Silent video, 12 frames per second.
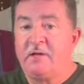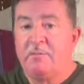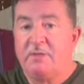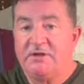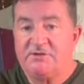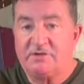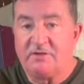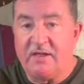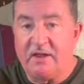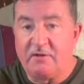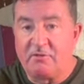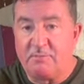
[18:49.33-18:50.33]
Make sure
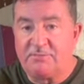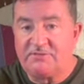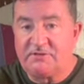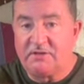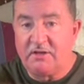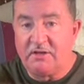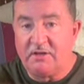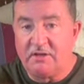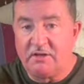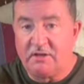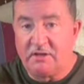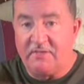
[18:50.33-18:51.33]
that grip is looking
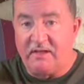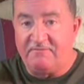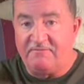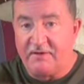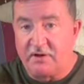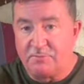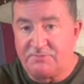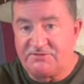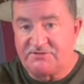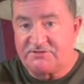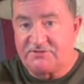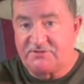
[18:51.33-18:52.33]
good and that finger
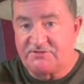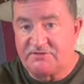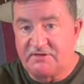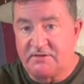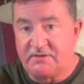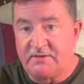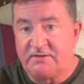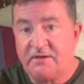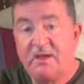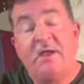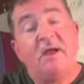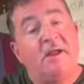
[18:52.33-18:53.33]
position is good.
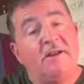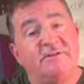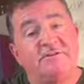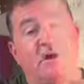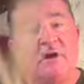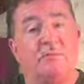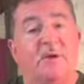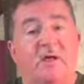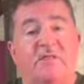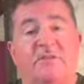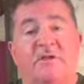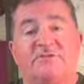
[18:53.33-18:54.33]
I didn't talk
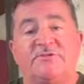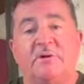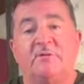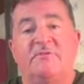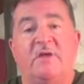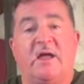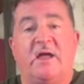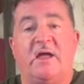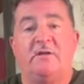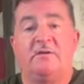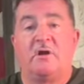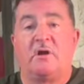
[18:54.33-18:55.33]
about this. So we've got
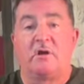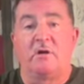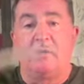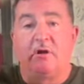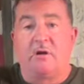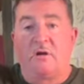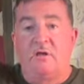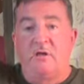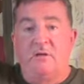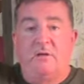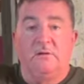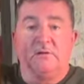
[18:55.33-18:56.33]
our
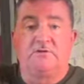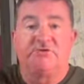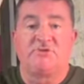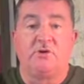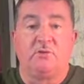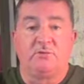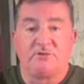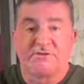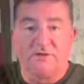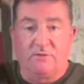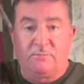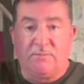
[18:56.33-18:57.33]
shoulders
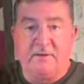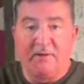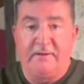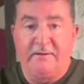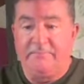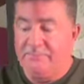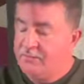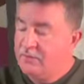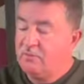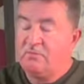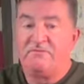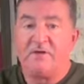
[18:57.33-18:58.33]
that we're playing.
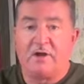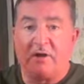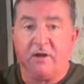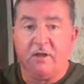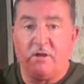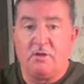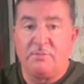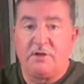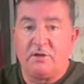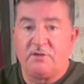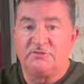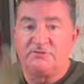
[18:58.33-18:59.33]
We've got our
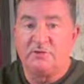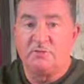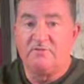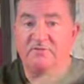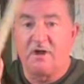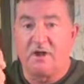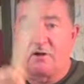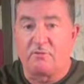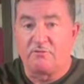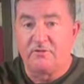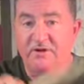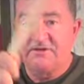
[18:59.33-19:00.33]
elbows. We've got our
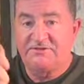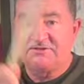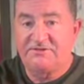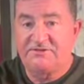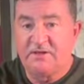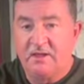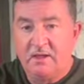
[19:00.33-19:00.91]
wrists.